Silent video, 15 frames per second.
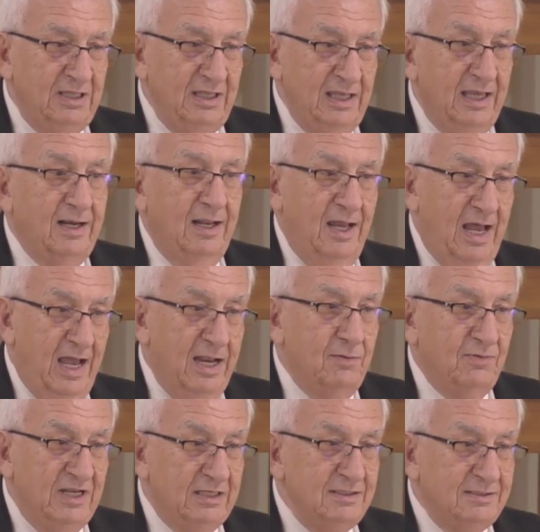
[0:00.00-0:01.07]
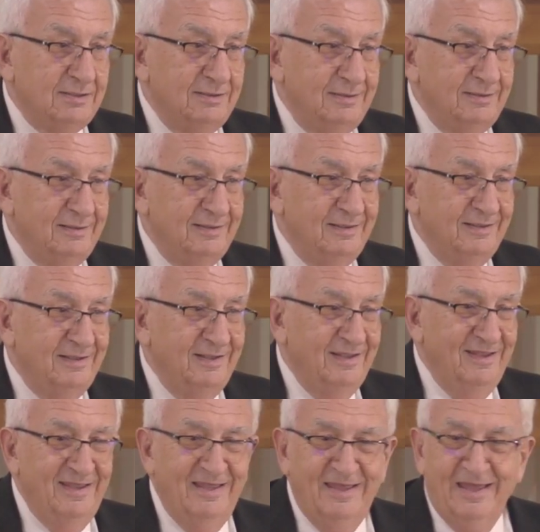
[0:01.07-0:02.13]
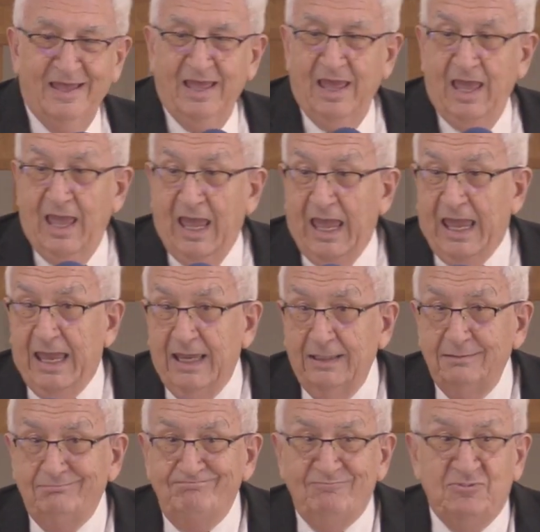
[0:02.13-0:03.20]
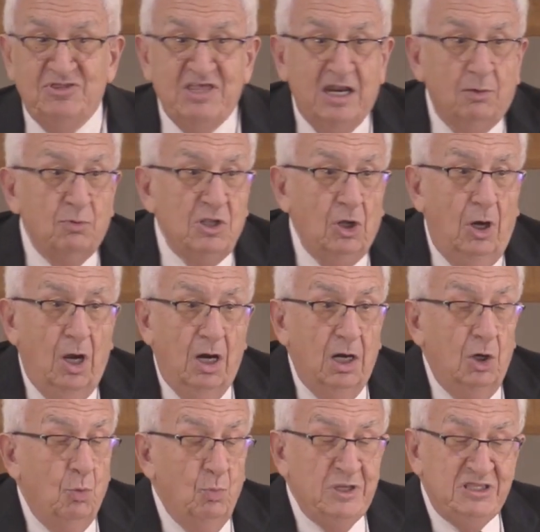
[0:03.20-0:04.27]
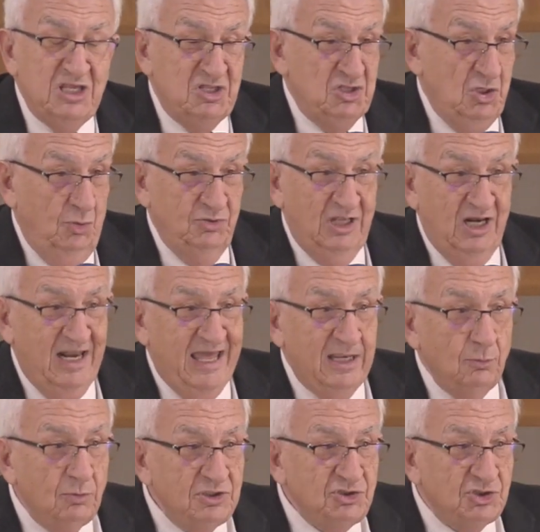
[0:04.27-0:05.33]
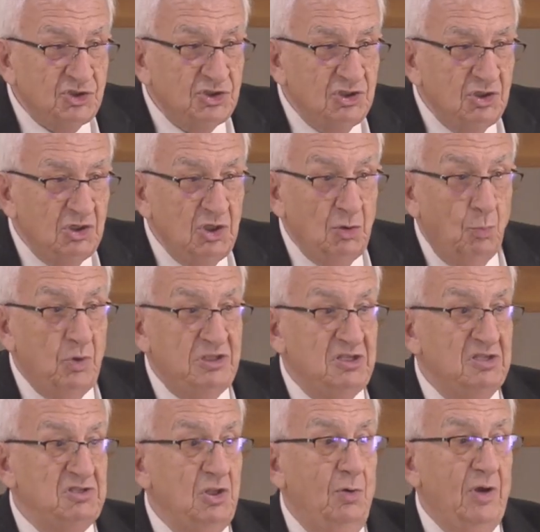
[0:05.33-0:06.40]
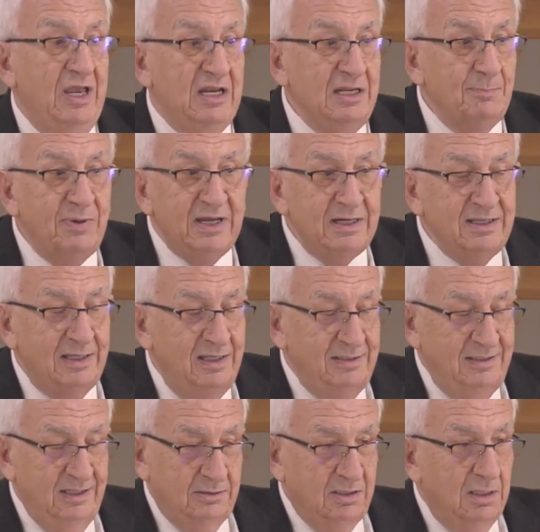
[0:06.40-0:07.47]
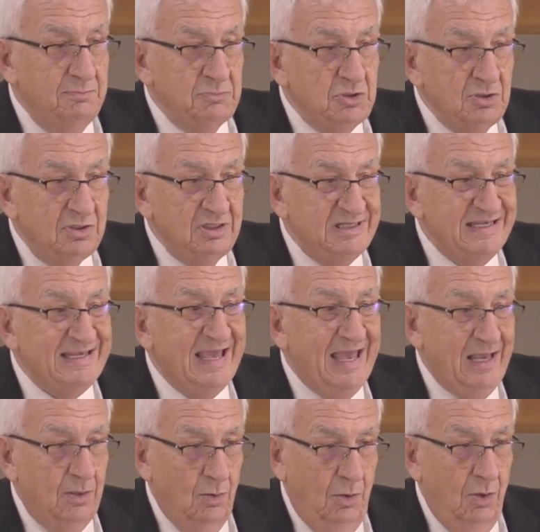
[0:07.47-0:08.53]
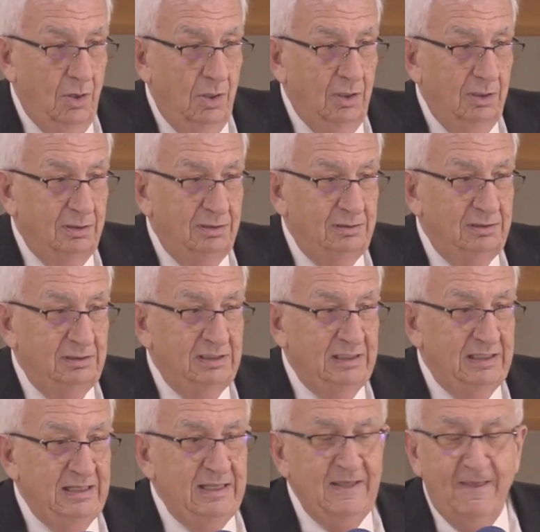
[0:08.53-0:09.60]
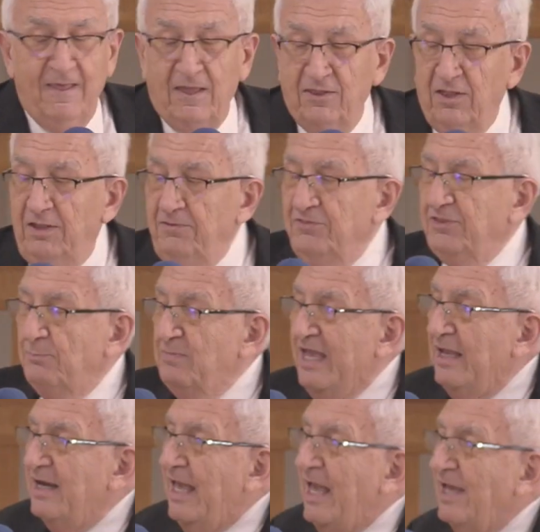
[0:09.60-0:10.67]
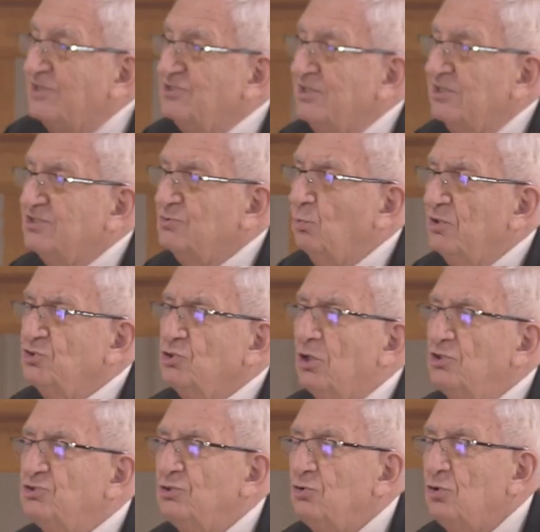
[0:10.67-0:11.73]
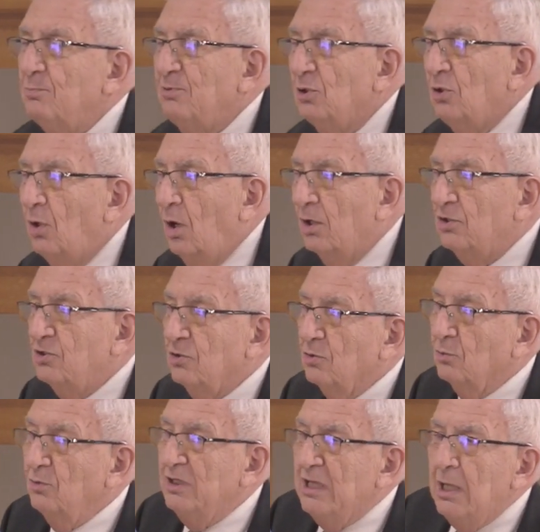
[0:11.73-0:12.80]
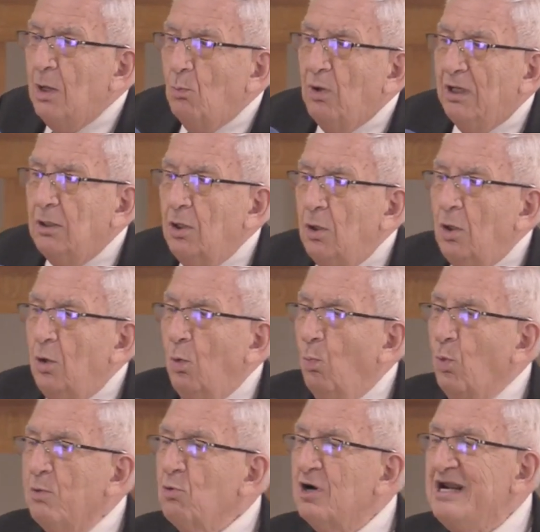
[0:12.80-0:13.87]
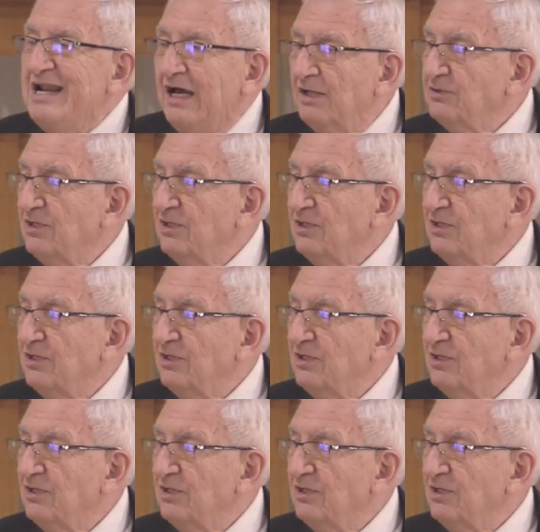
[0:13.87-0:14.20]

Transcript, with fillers: up took us to their house, rented us a couple of rooms at a high rate. And there we are. We didn't know the language, we didn't know anybody in that community at all.